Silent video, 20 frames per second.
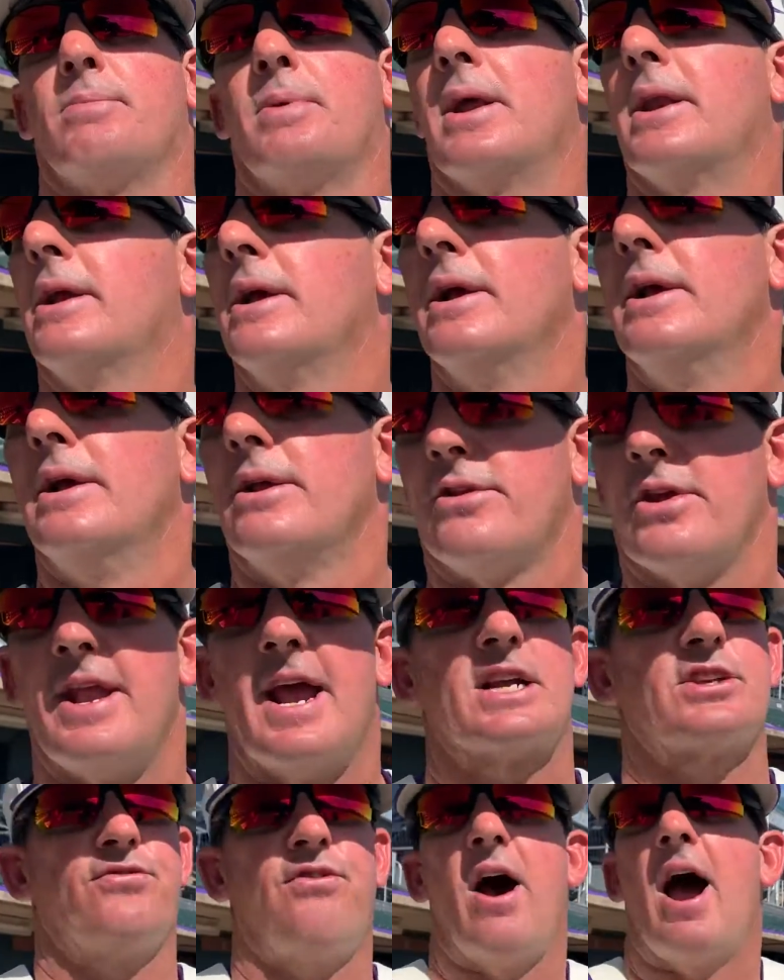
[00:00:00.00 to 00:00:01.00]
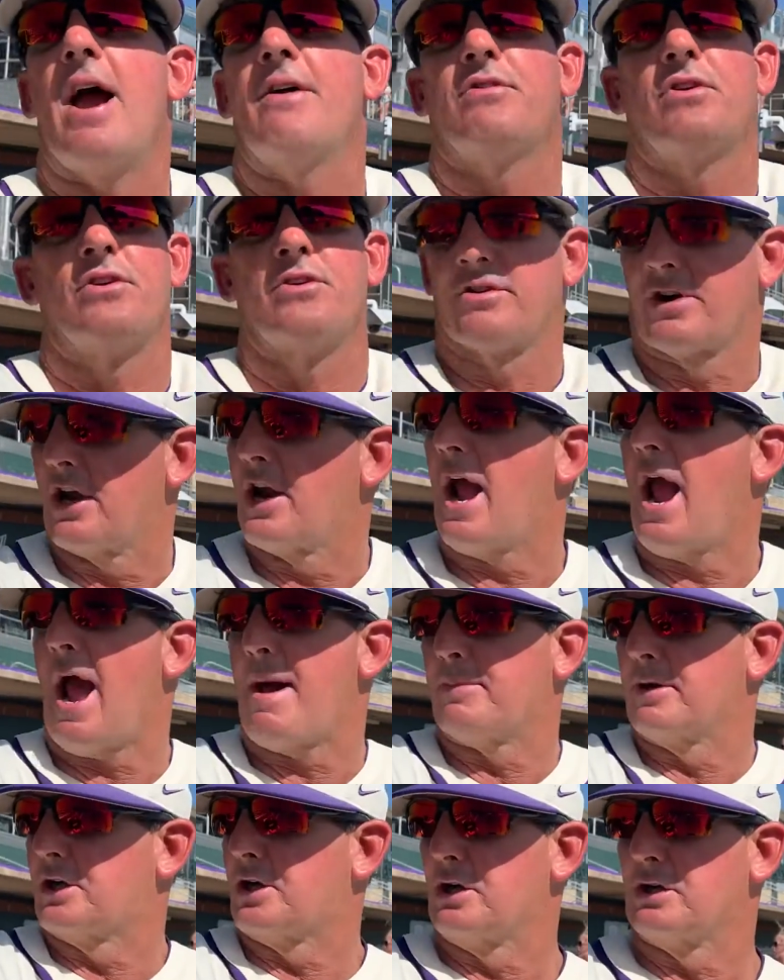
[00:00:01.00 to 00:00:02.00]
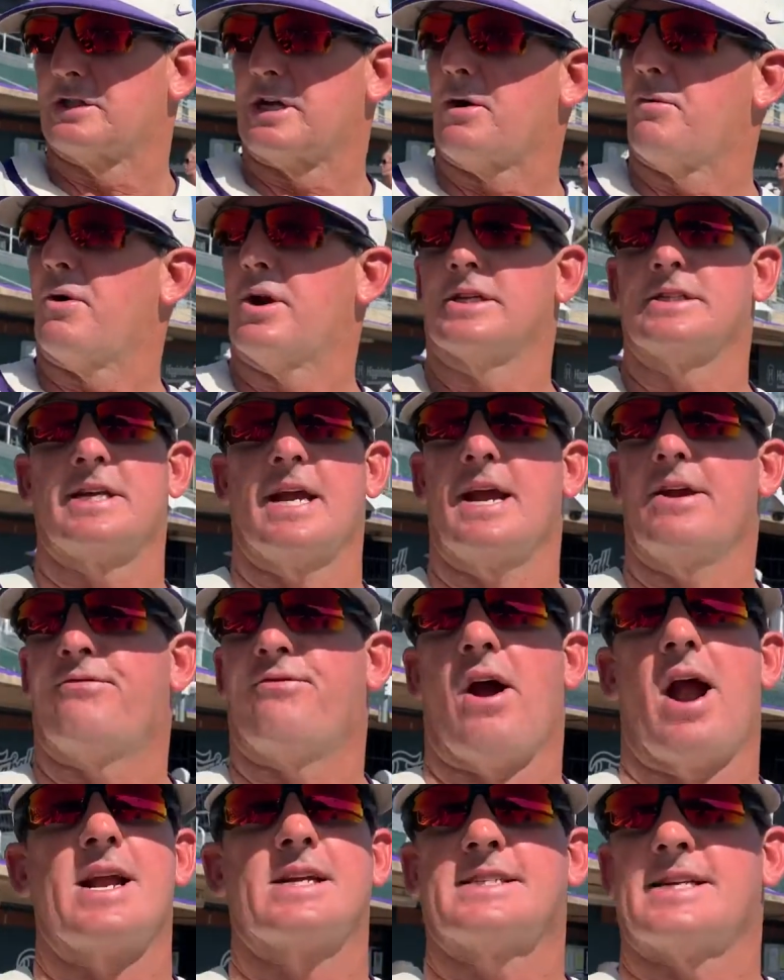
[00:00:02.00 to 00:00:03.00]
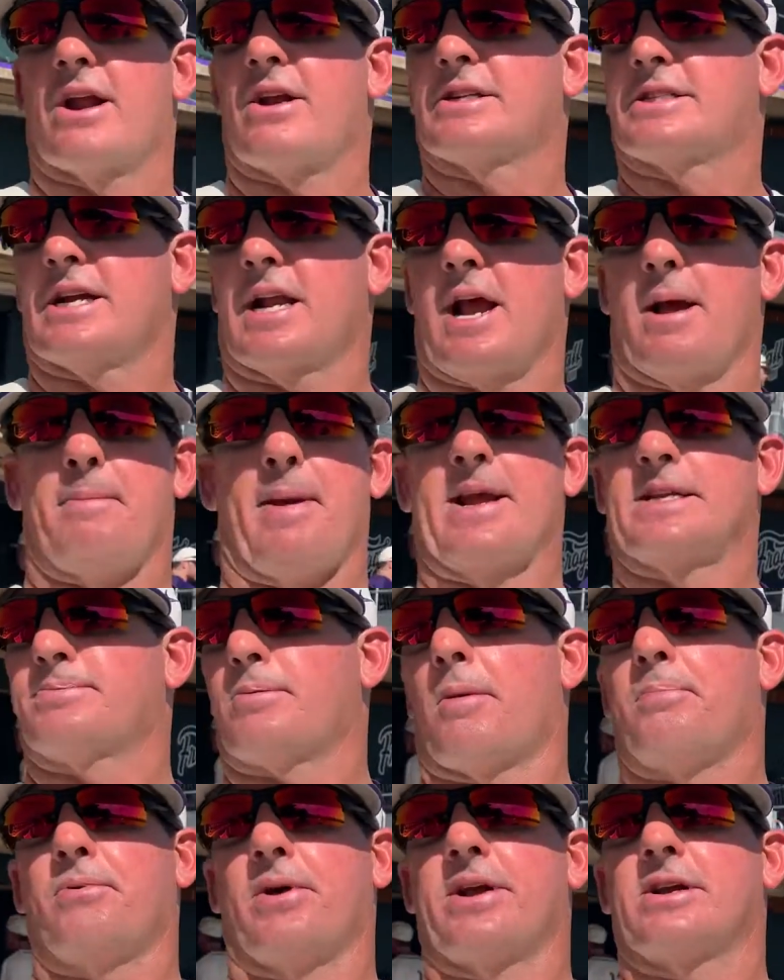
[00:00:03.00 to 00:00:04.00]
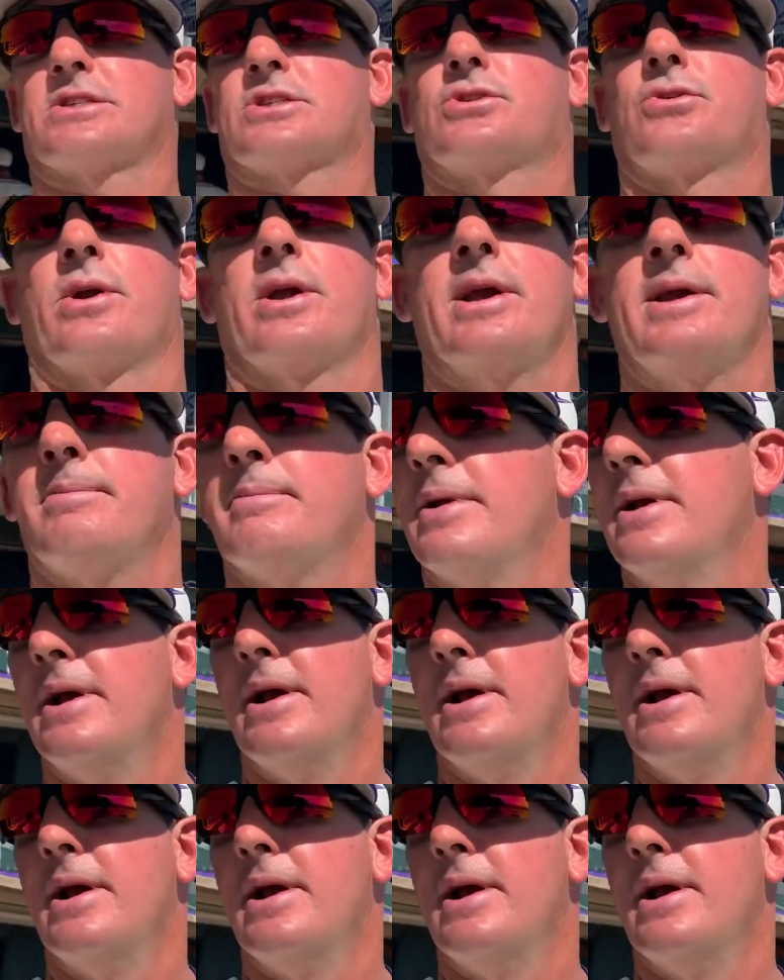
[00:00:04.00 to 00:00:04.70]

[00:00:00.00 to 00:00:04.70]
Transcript: But the next 5 are going to happen Tuesday, Wednesday, Friday, Saturday, Sunday. A baseball player's dream